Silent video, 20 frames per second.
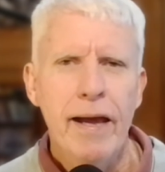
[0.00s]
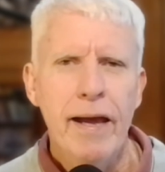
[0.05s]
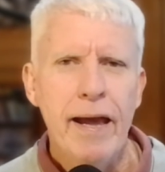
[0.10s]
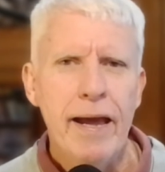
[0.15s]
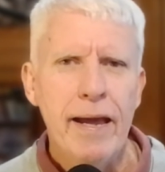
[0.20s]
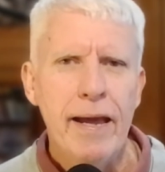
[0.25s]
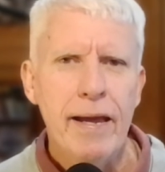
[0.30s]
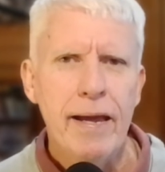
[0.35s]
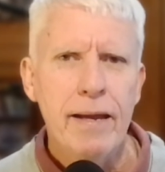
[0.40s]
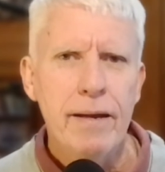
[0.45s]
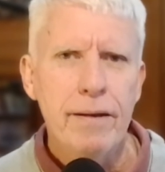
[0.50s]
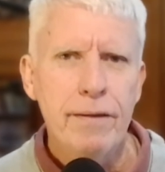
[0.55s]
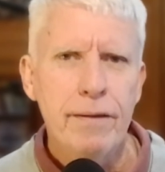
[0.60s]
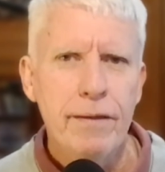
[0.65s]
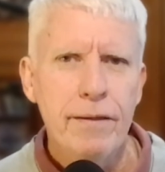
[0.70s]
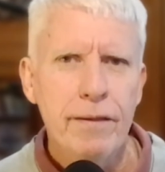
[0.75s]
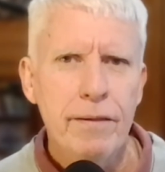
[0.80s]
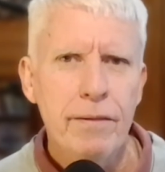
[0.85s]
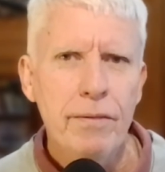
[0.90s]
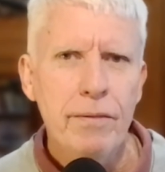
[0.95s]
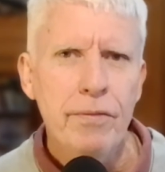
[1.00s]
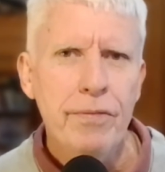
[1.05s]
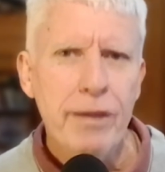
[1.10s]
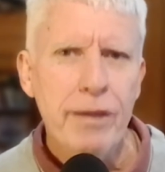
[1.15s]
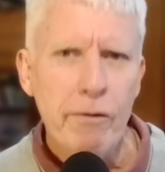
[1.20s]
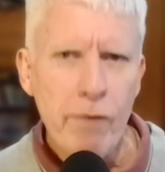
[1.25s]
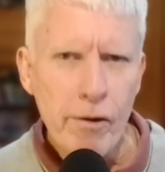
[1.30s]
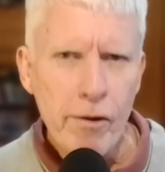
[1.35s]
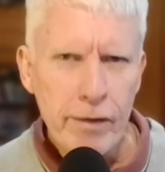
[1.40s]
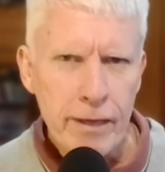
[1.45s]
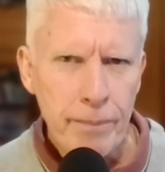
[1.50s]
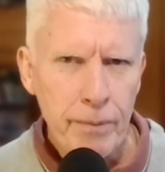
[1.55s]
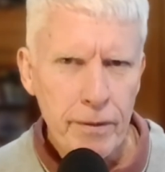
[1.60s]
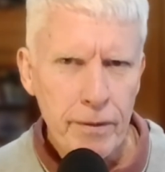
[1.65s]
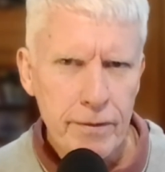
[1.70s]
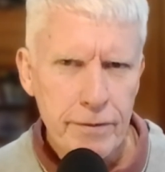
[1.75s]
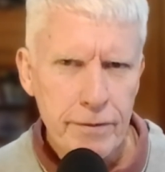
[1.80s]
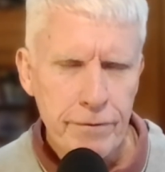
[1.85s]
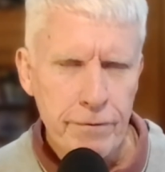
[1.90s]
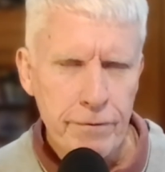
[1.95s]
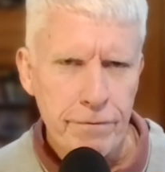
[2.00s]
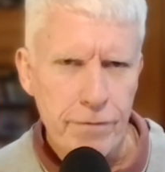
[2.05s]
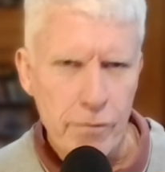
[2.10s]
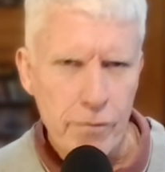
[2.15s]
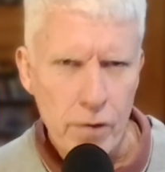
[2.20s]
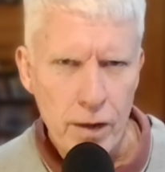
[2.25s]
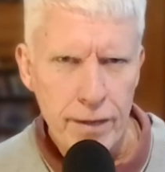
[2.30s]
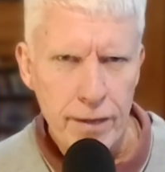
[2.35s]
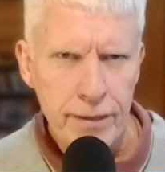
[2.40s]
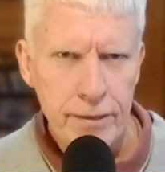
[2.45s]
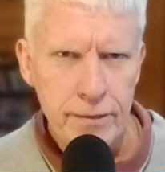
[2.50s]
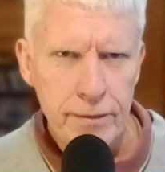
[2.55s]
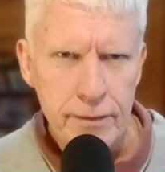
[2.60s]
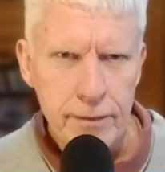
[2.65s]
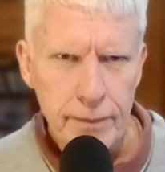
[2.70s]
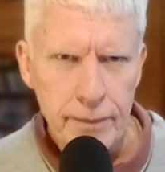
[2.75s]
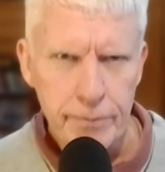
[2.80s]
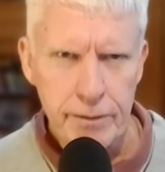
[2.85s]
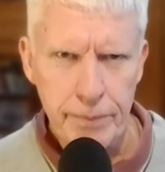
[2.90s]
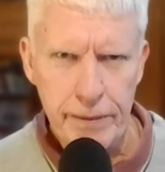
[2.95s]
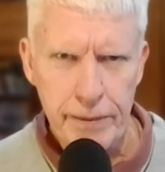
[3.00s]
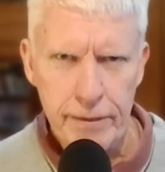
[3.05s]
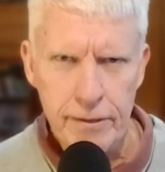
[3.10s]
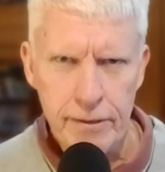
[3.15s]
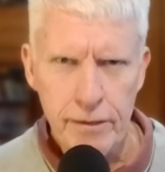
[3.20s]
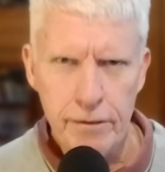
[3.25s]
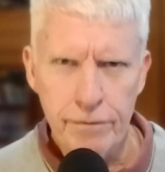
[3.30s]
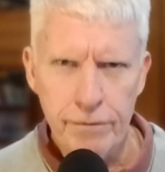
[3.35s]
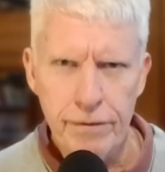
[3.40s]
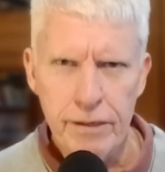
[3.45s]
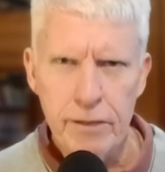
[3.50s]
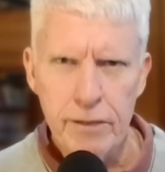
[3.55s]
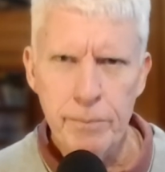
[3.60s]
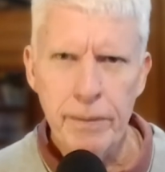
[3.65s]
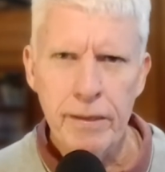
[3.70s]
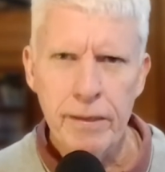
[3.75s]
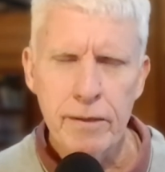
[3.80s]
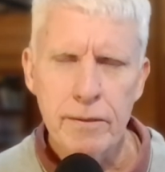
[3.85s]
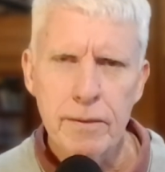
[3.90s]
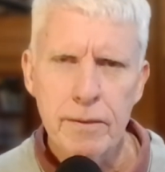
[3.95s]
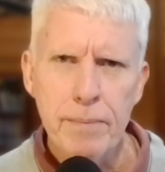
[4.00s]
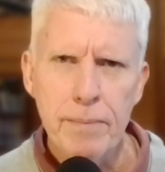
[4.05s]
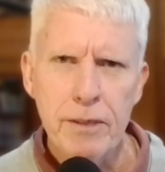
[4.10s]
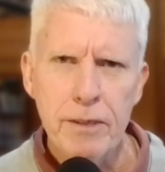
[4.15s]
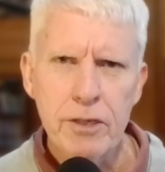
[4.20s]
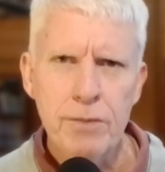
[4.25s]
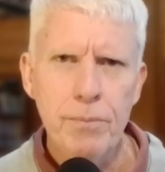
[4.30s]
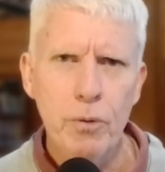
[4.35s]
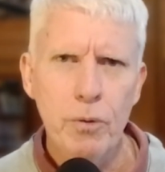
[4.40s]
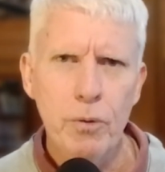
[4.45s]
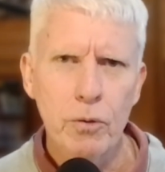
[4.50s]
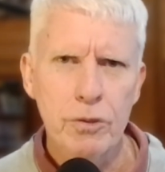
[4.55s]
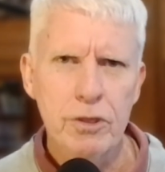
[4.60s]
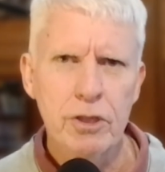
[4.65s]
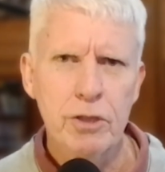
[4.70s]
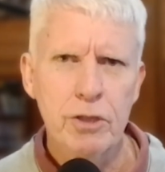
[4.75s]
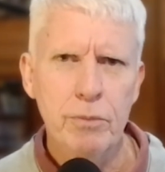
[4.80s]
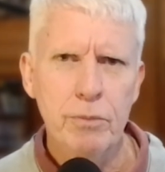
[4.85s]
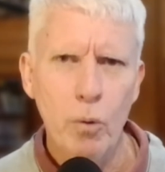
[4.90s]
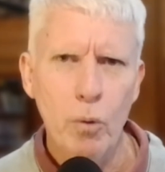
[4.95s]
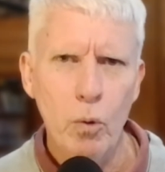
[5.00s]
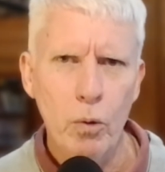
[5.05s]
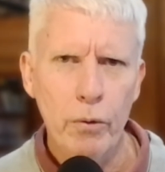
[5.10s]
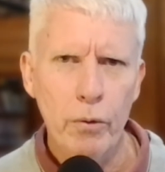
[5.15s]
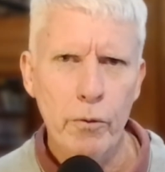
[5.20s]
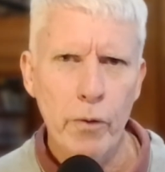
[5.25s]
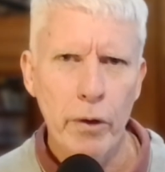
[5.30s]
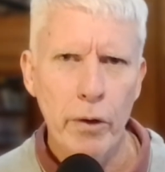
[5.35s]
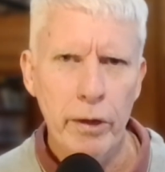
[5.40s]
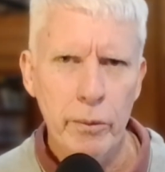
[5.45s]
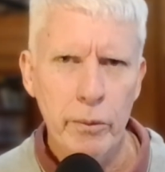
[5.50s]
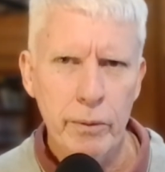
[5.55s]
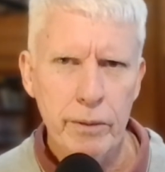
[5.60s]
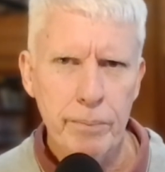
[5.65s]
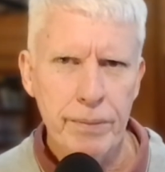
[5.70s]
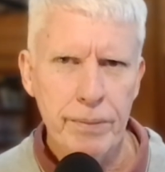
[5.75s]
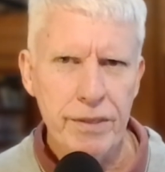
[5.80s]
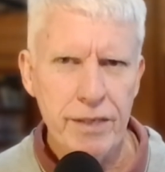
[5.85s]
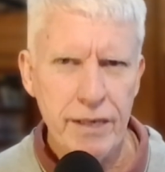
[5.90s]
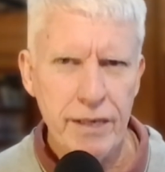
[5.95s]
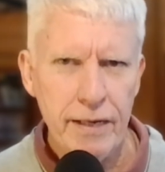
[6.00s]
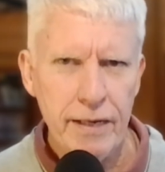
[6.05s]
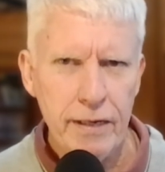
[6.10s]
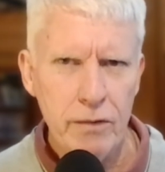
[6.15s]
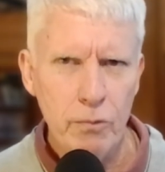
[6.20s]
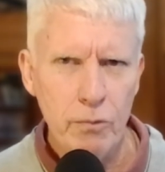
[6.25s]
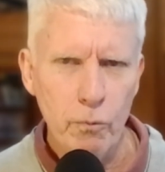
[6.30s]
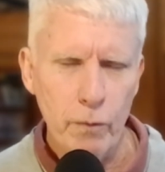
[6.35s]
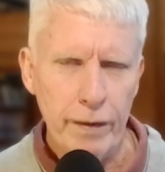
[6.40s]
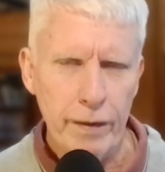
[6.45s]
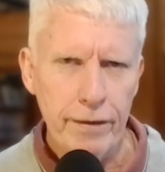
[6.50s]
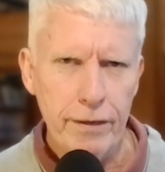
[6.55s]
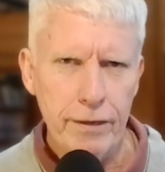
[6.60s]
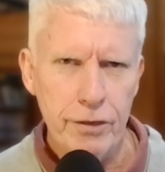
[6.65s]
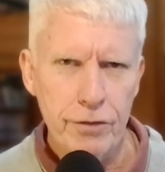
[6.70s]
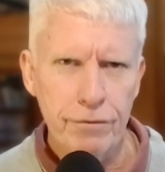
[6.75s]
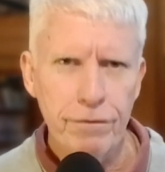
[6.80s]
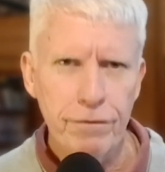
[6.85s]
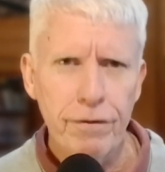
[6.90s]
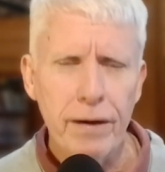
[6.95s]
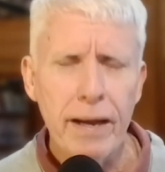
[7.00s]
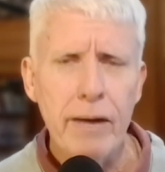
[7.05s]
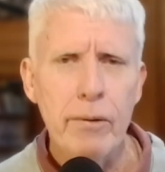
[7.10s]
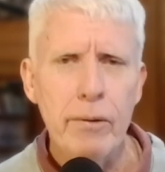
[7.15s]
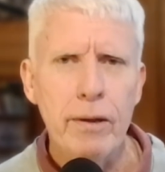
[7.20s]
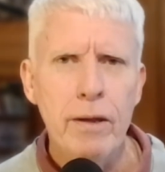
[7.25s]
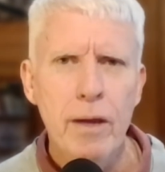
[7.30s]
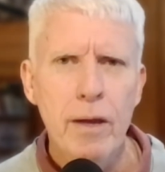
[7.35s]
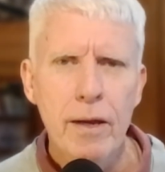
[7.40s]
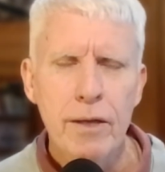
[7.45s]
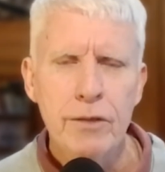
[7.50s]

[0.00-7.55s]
And there are a couple of different varieties and subspecies of this, but it's a much more smaller growing with a petite reddish flower.